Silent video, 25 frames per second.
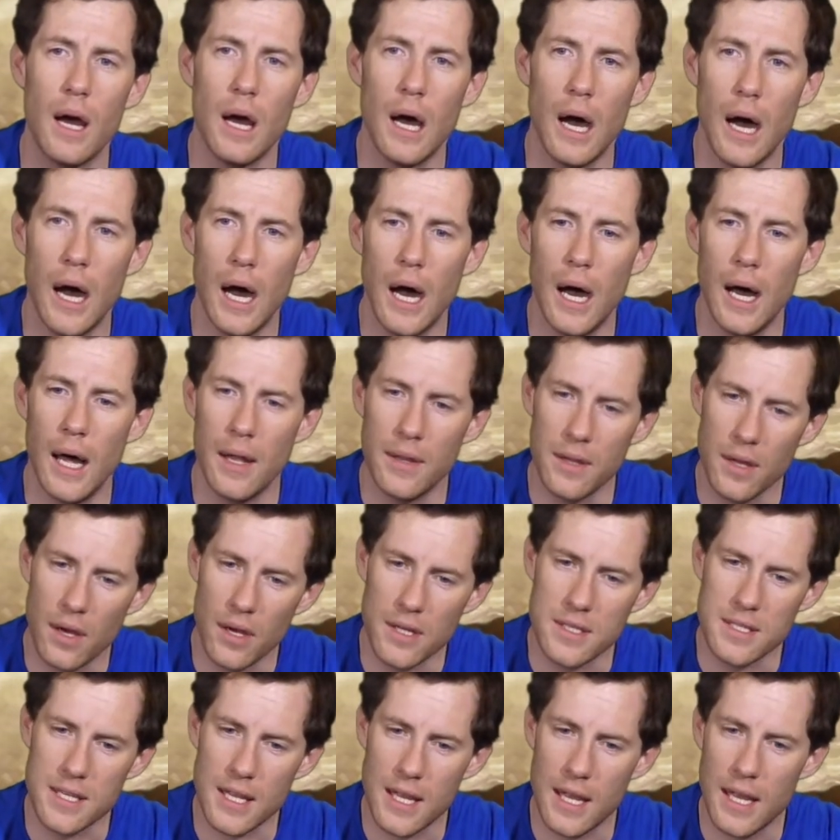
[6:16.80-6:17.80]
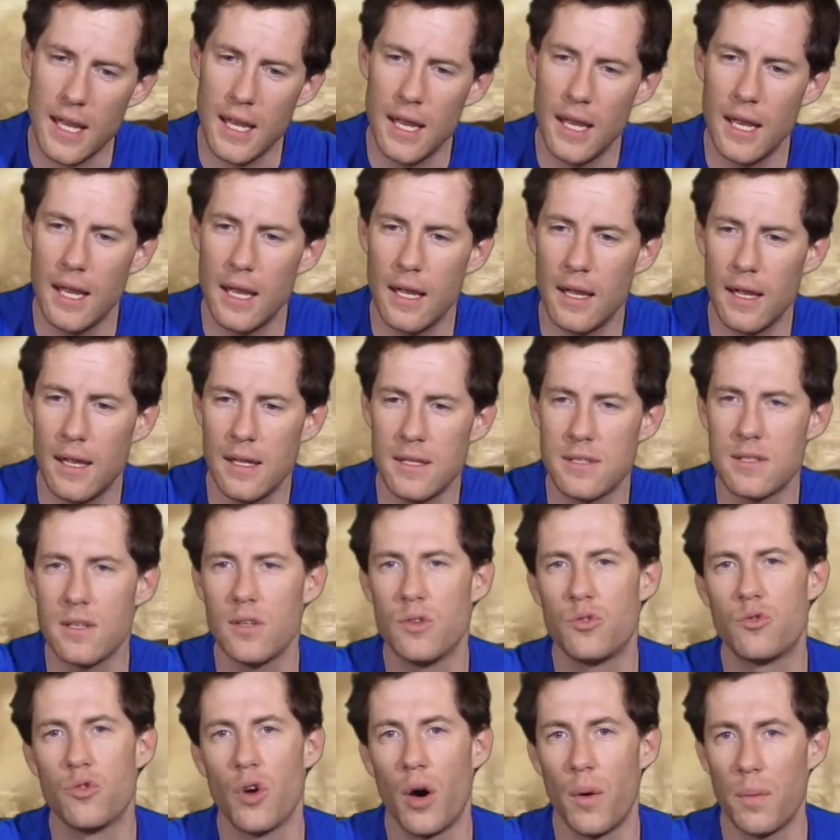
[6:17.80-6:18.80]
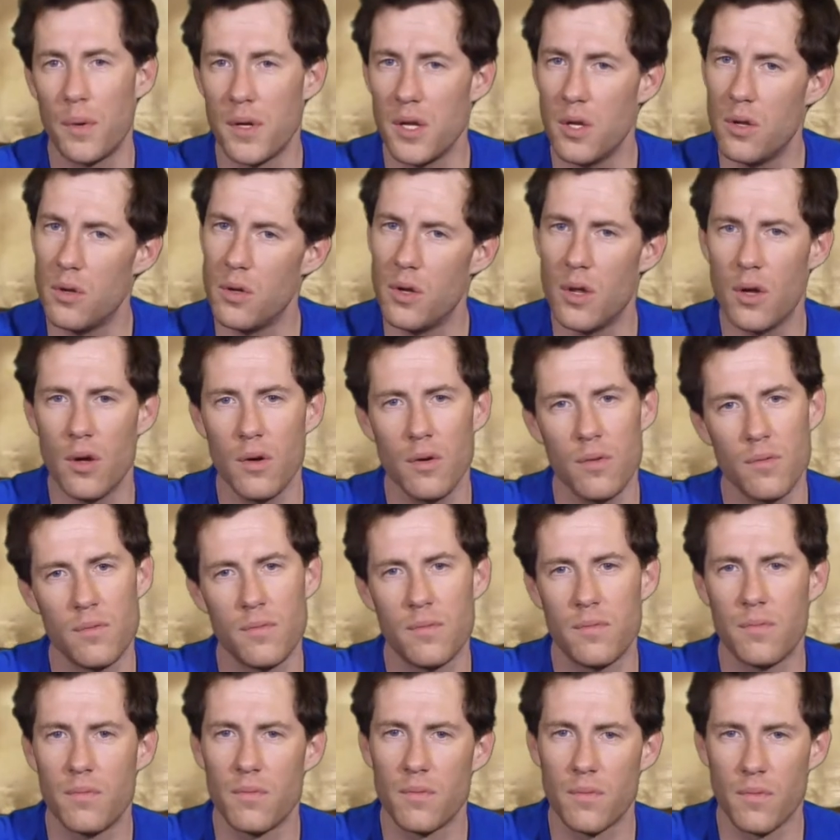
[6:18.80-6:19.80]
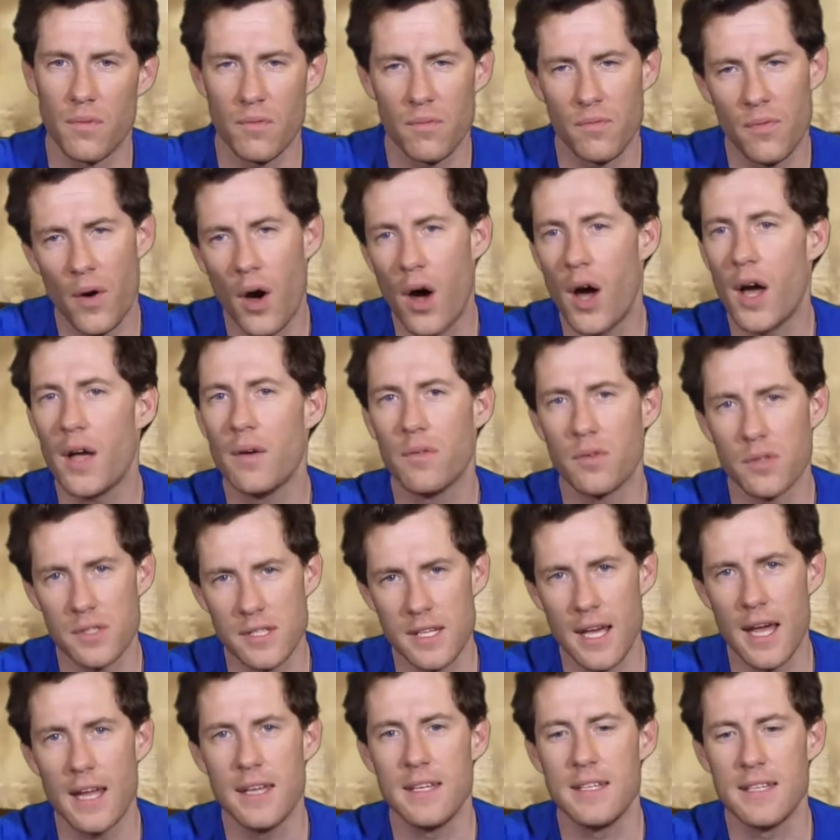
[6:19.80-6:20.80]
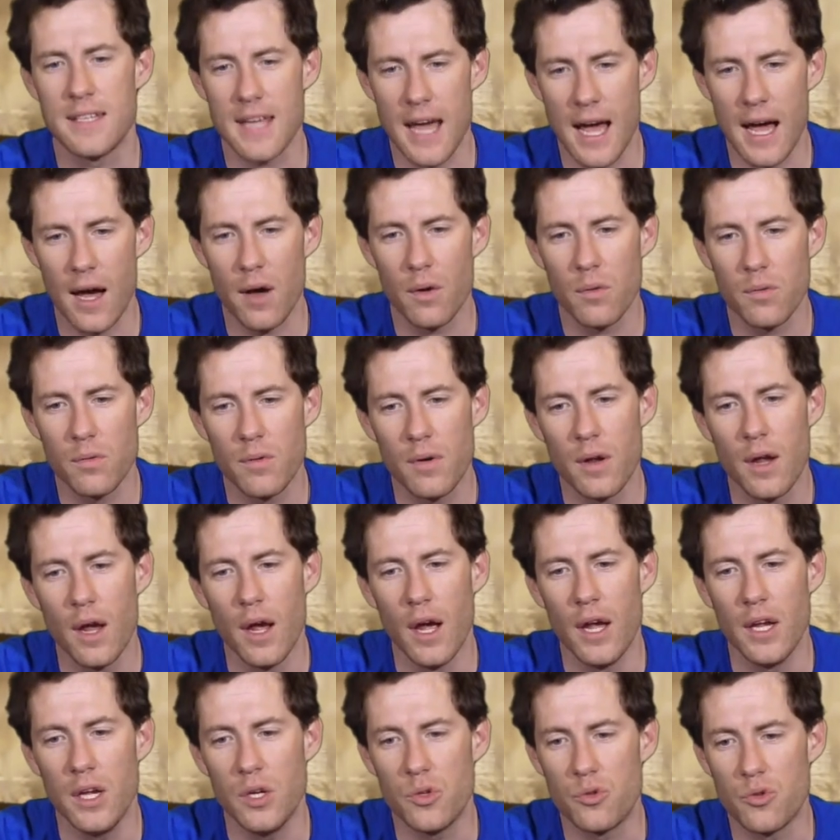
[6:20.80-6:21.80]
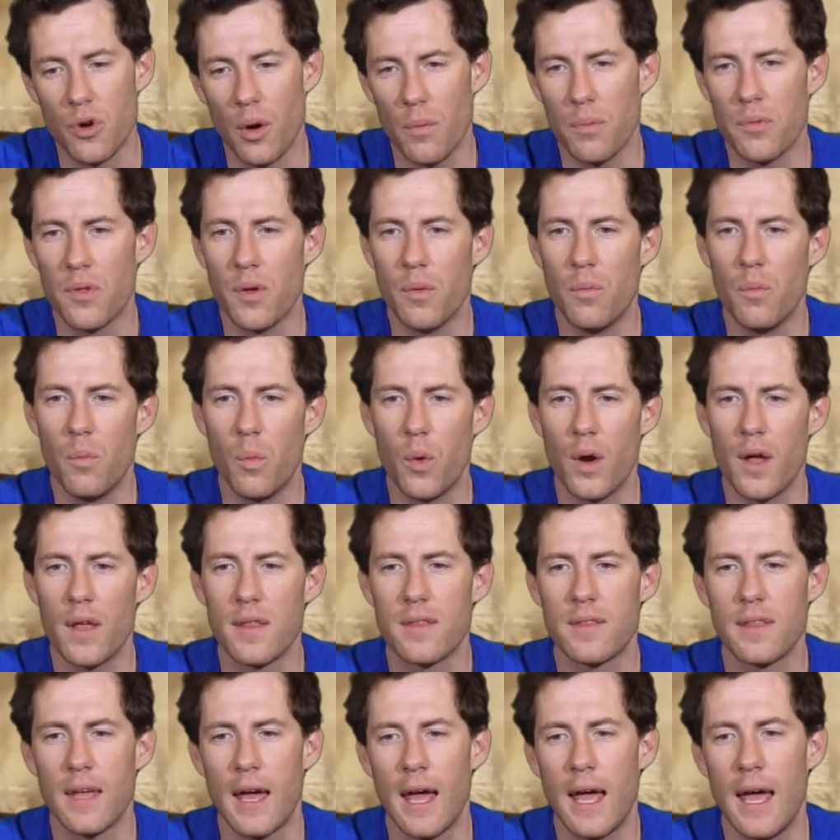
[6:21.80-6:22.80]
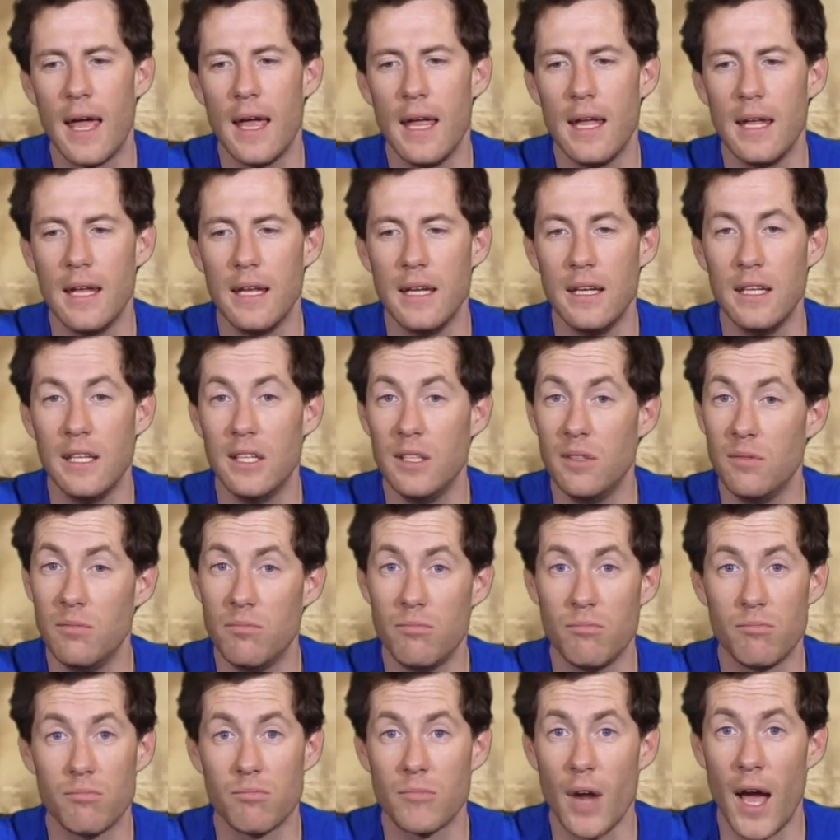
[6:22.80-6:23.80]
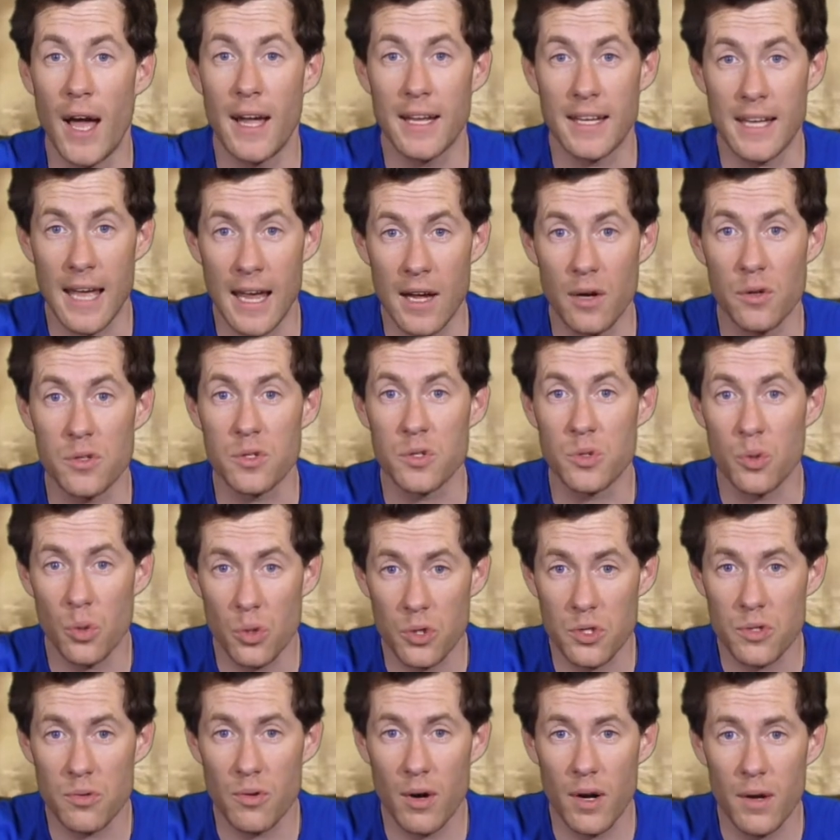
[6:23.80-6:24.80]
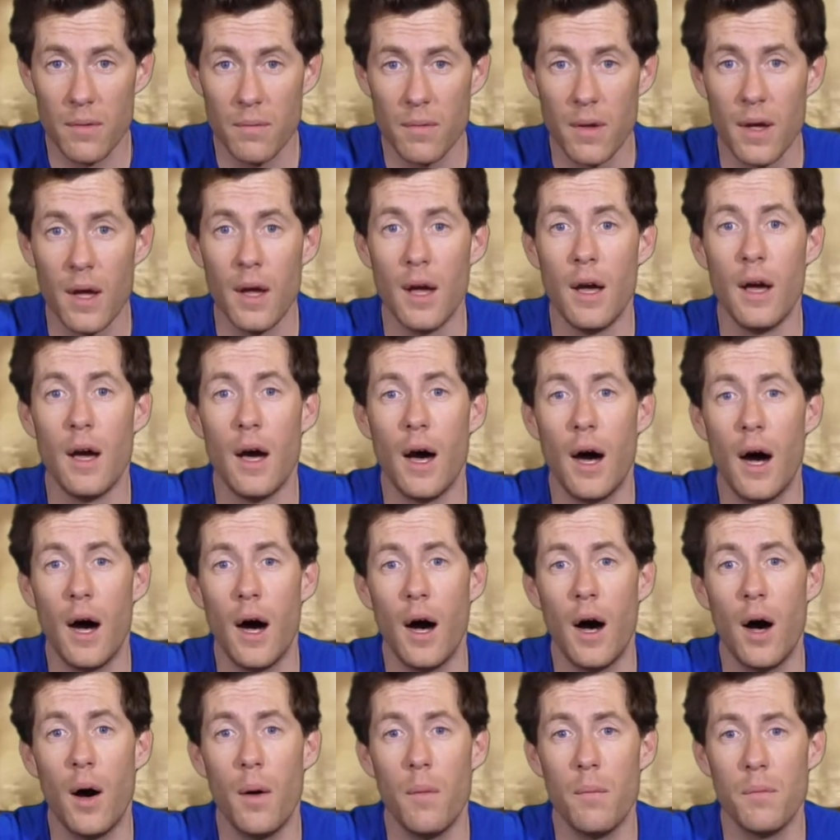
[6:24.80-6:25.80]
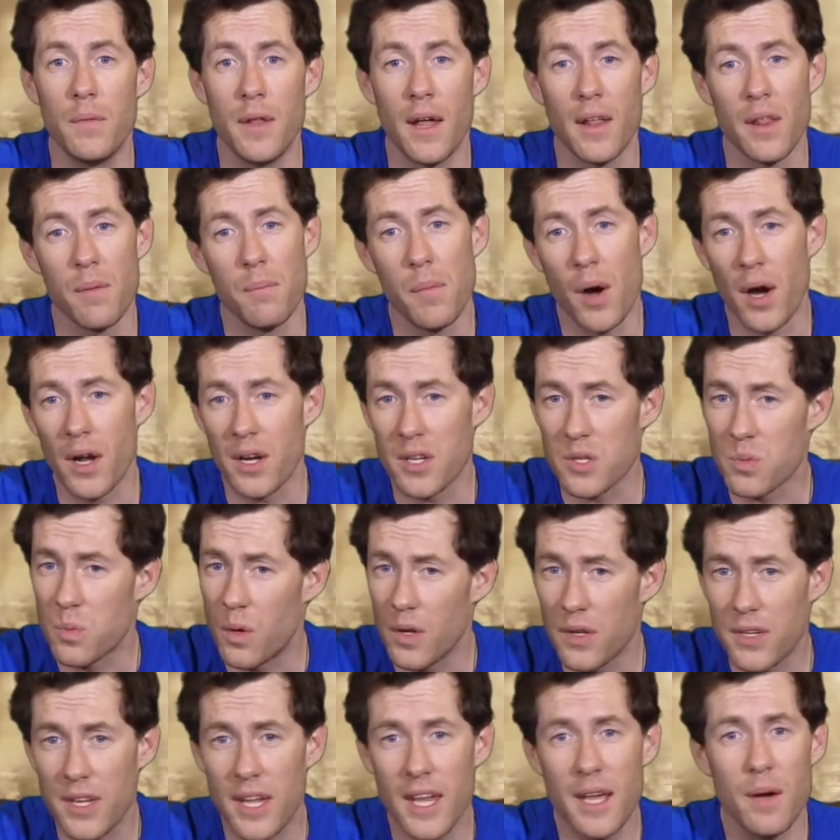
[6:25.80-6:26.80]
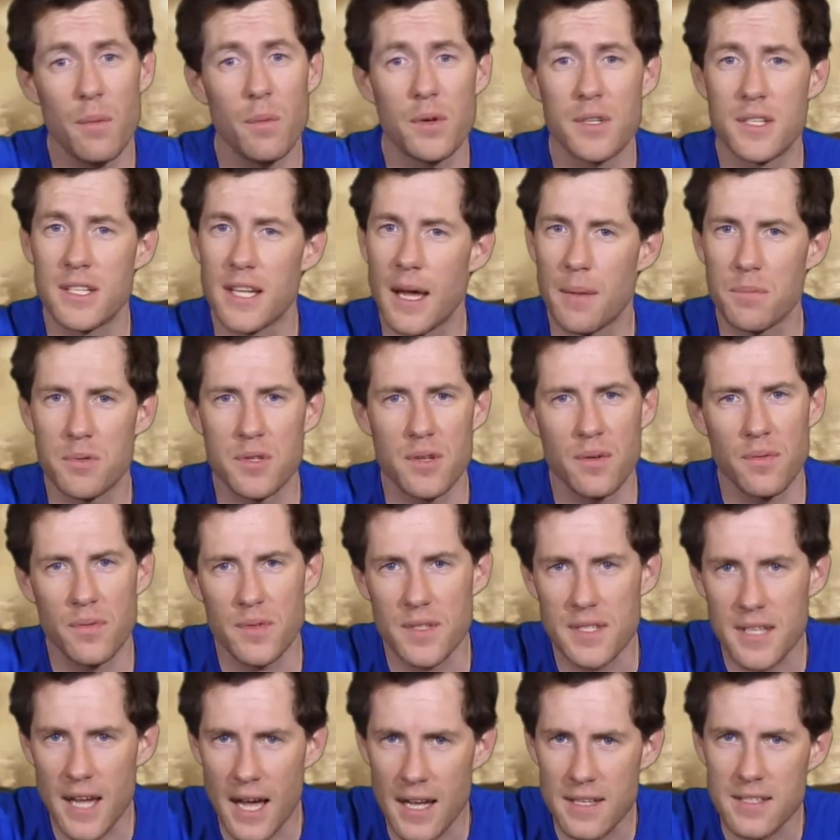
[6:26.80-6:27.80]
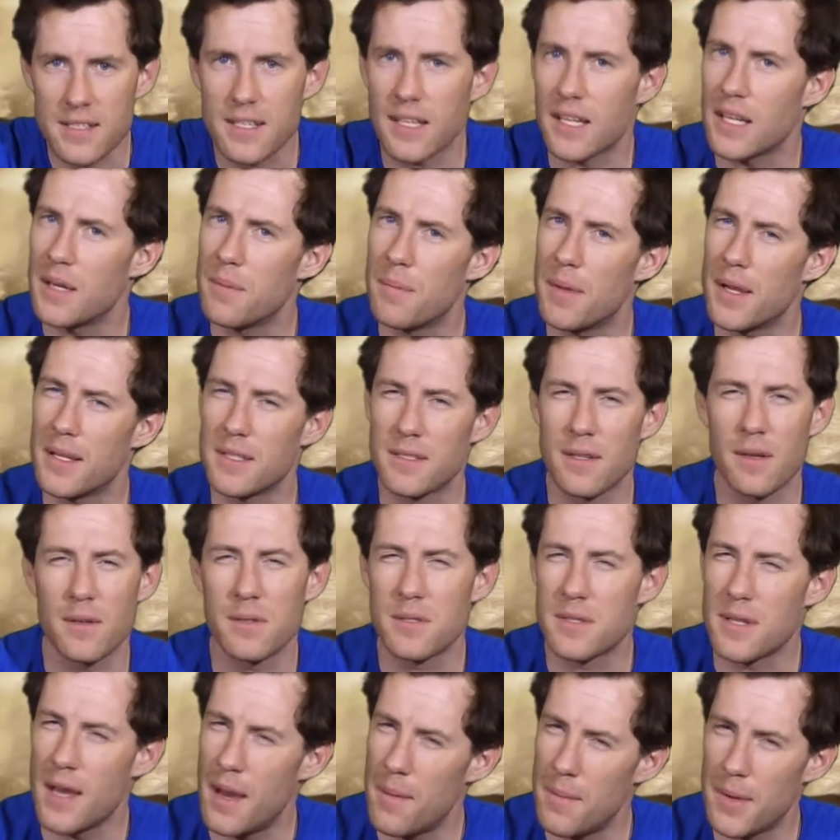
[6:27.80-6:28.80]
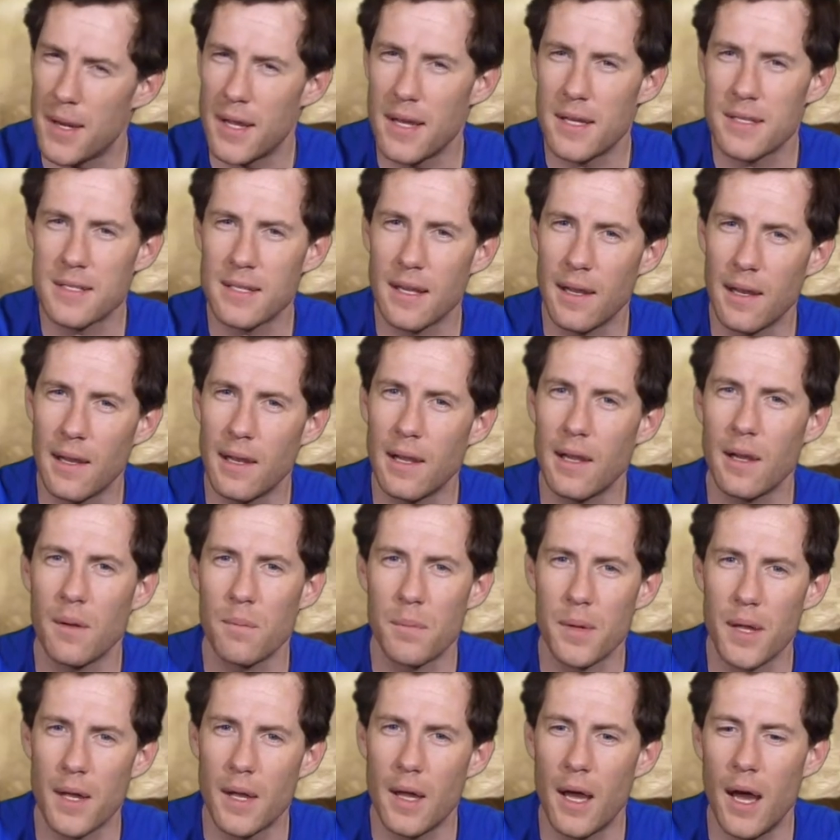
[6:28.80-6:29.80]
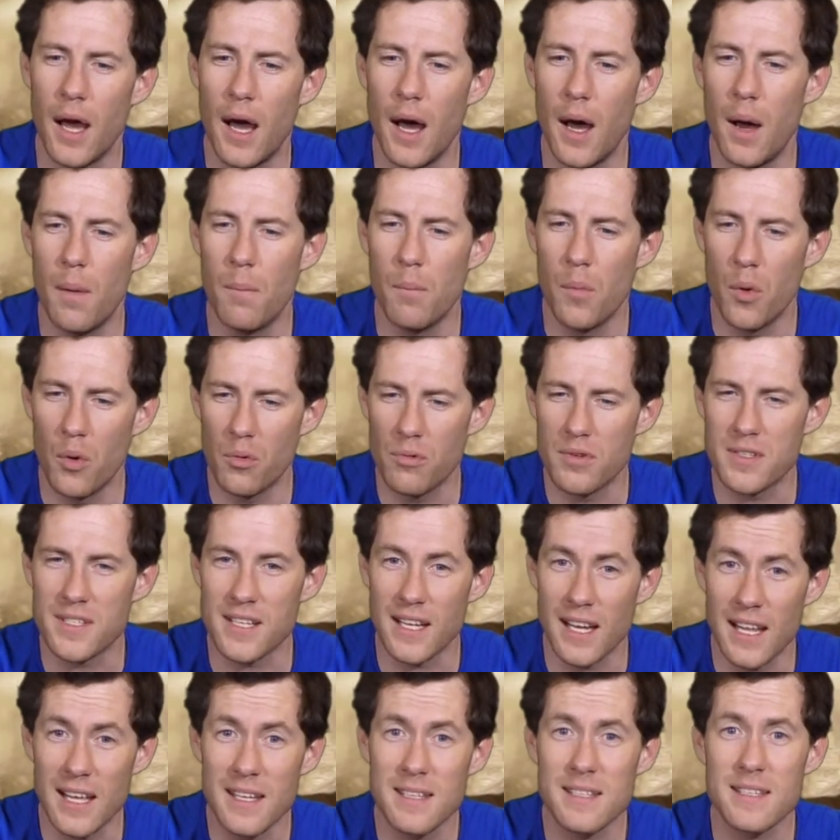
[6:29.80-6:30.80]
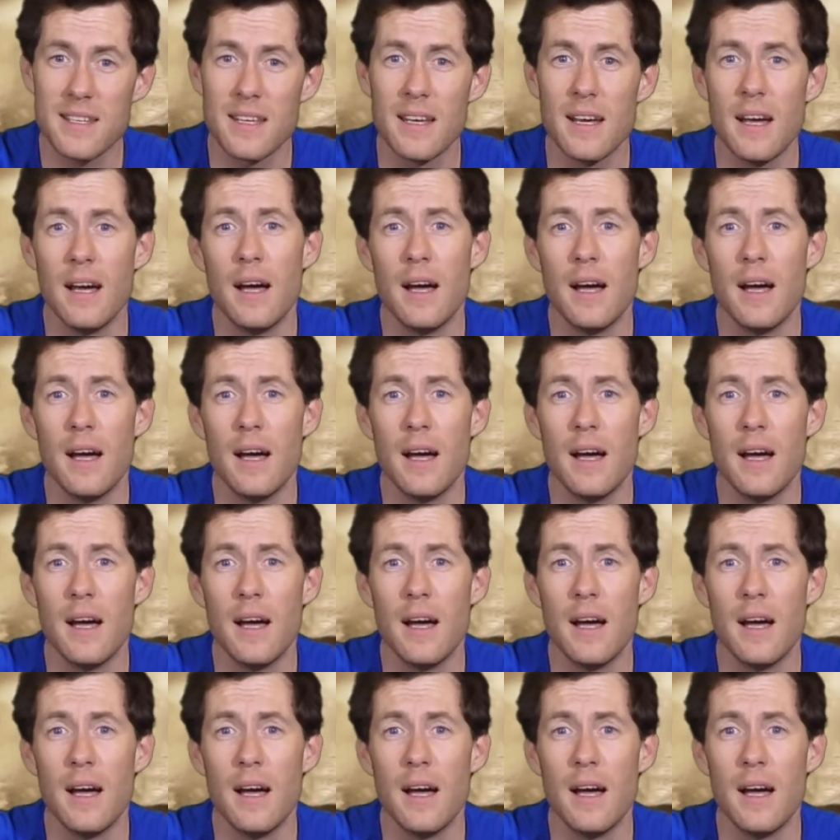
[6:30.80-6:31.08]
And the idea here is you drop a unit of 5 or 10 down, you drop them with a Chaos Sorcerer. Now the -1 to hit, which is absolutely fantastic, and it makes those Terminators a little bit more resilient.